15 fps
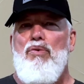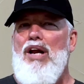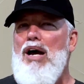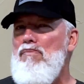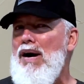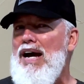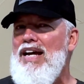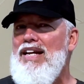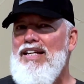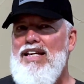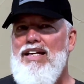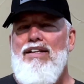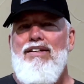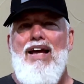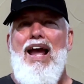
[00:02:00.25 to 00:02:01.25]
would I buy it
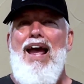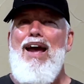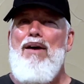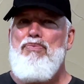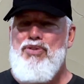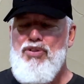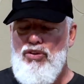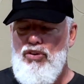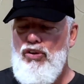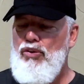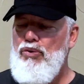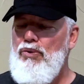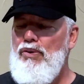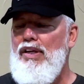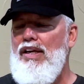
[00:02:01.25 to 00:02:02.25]
again?
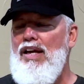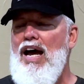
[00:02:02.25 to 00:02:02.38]
Absolutely.